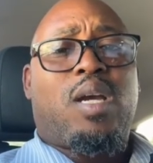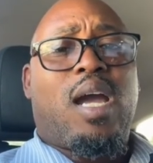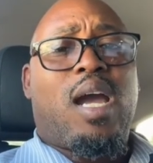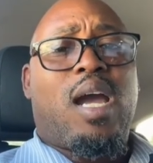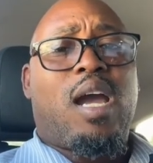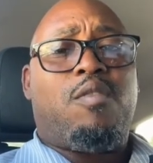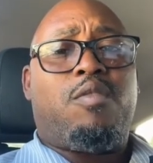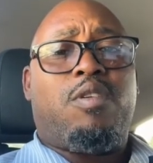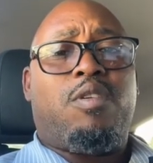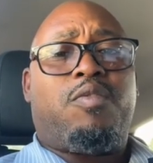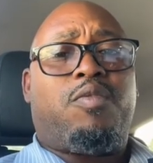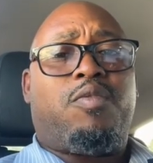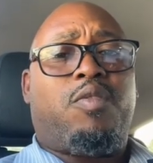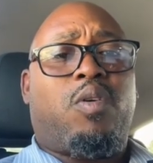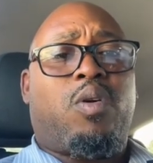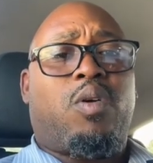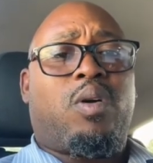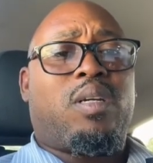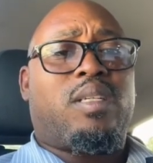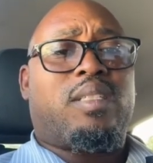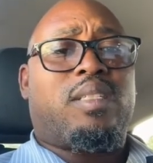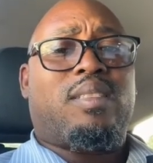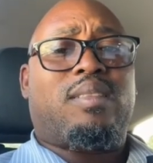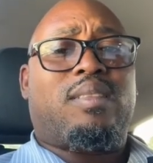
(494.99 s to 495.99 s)
carry
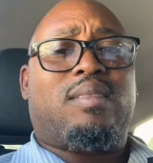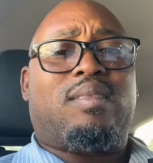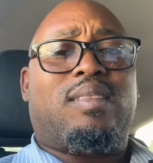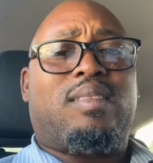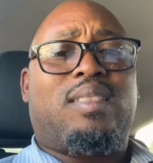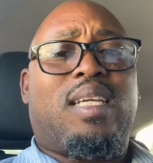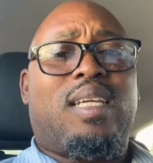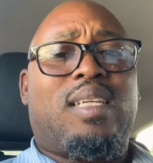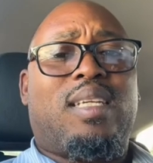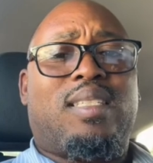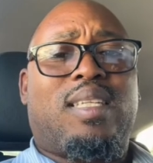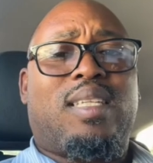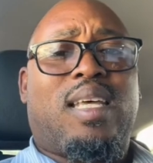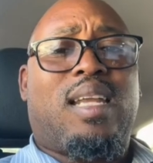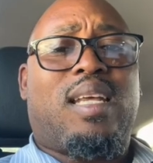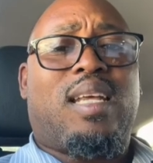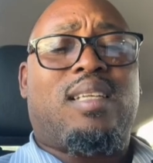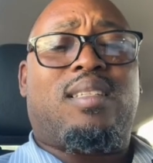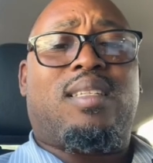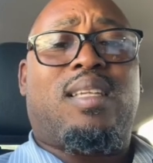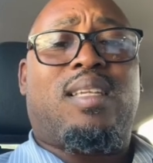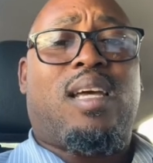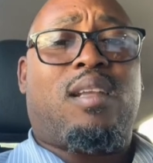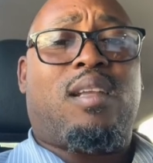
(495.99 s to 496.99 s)
for things that
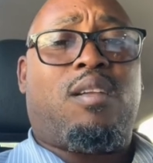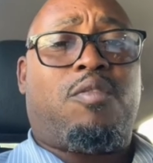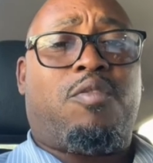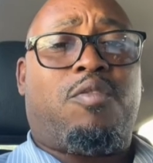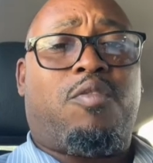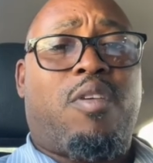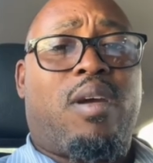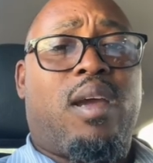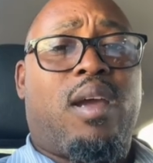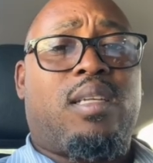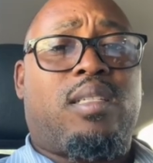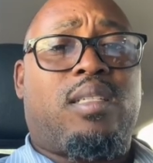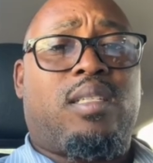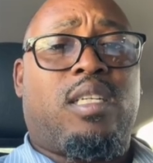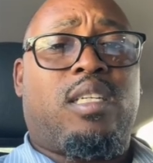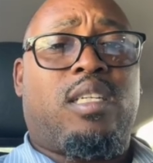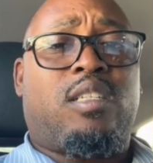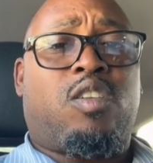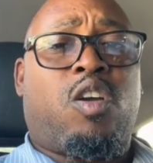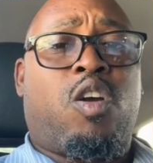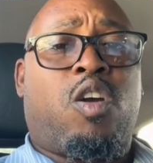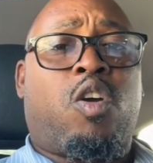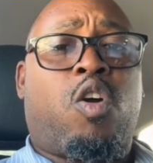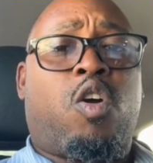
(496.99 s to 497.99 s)
is not of Christ
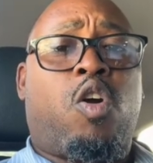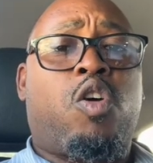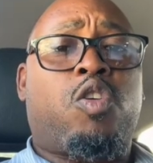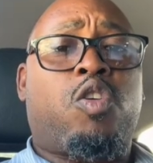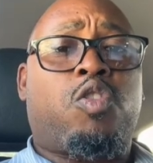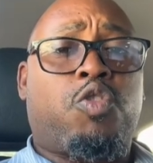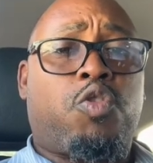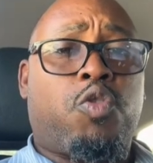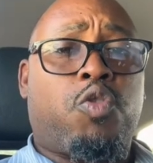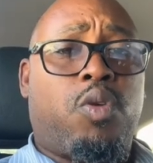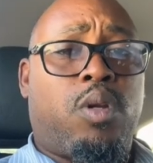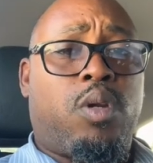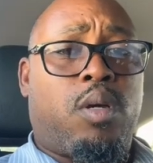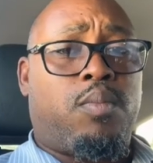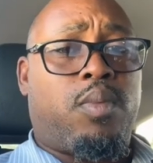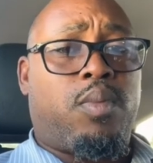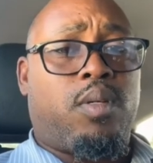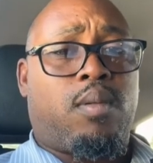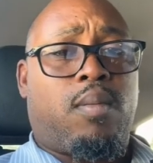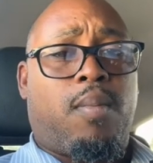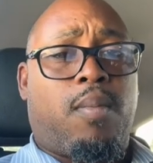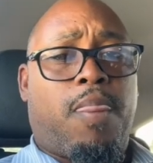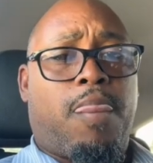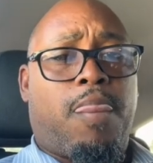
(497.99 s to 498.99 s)
is
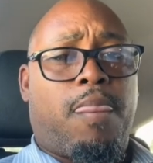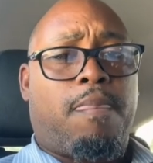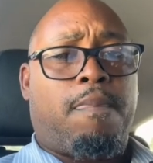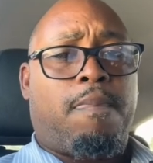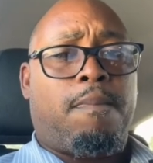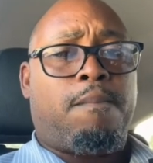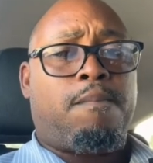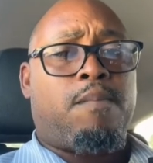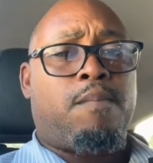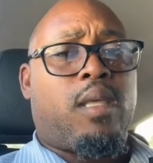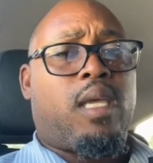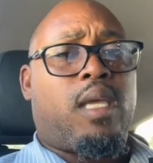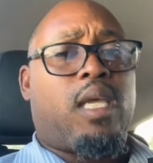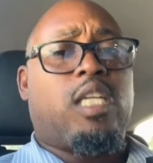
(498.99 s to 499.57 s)
uncontrollable.